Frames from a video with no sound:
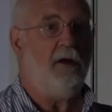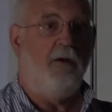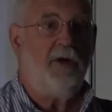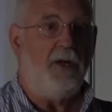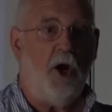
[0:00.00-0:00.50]

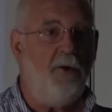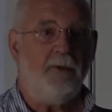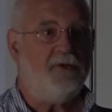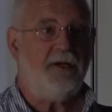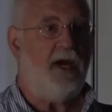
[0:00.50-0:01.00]
really
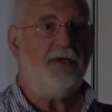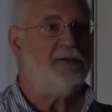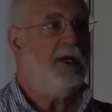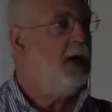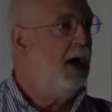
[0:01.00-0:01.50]
hopeless
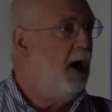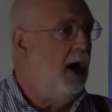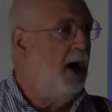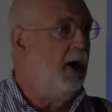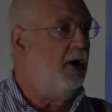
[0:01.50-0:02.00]
case,
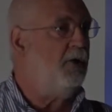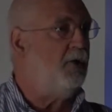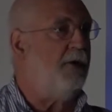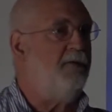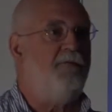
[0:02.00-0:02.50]
who
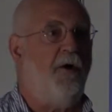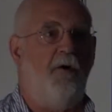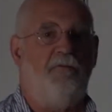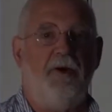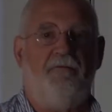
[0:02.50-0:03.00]
got
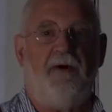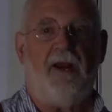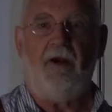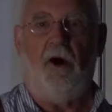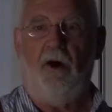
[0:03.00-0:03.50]
involved in a
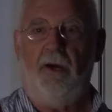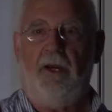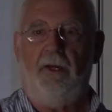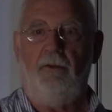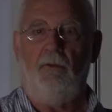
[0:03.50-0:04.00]
fracas
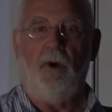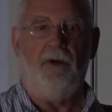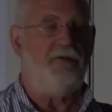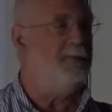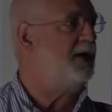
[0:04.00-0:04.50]
in one
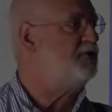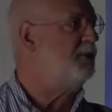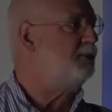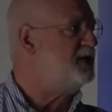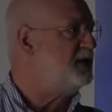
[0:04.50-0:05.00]
of the
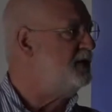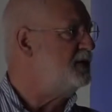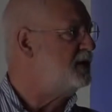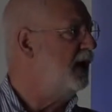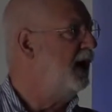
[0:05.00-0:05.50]
military
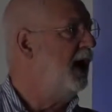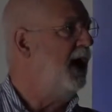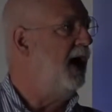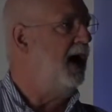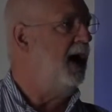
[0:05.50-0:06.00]
prisons,
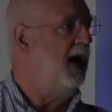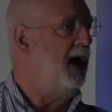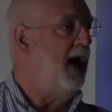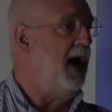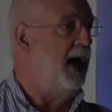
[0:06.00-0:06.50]

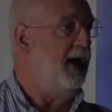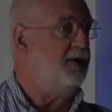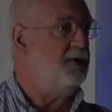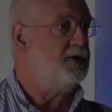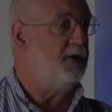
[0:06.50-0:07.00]

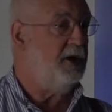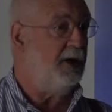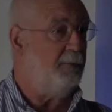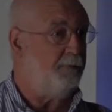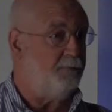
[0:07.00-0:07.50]
and
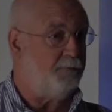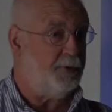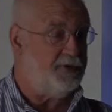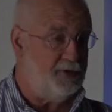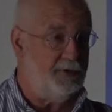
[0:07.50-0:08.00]
the
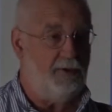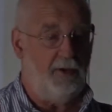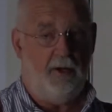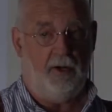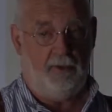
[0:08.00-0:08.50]

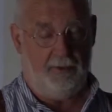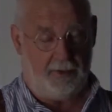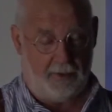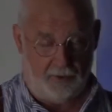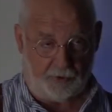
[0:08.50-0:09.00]

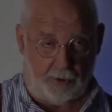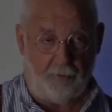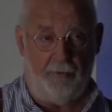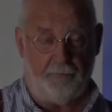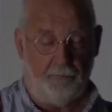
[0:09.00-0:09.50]

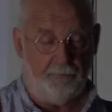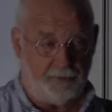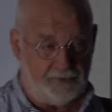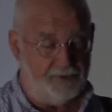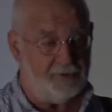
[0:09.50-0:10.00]
controller of
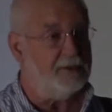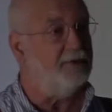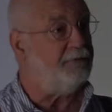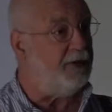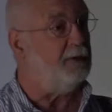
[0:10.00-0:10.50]
prisons in
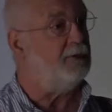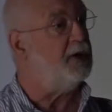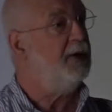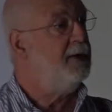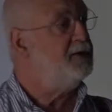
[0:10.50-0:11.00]
the field
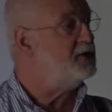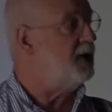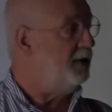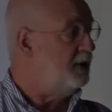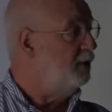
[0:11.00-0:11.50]

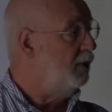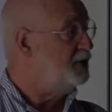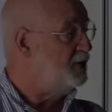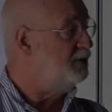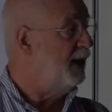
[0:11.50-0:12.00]
decided he
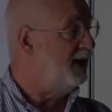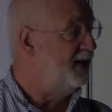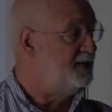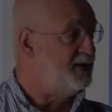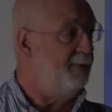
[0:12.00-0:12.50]
wanted to make an
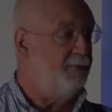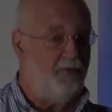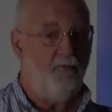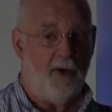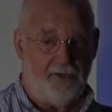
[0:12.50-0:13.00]
example
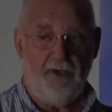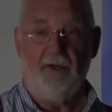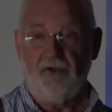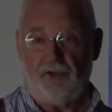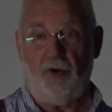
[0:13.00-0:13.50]
of one
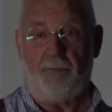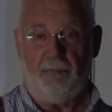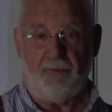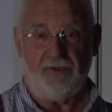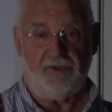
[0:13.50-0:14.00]
stroppy
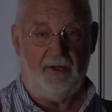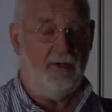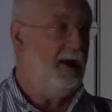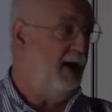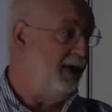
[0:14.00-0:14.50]
prisoner,
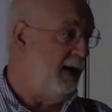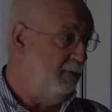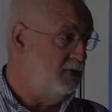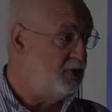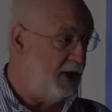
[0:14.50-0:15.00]
and that
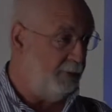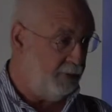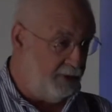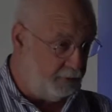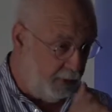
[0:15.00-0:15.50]
was Jack
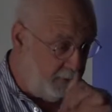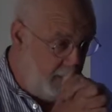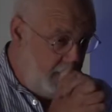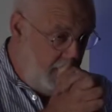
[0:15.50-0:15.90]
Braithwaite.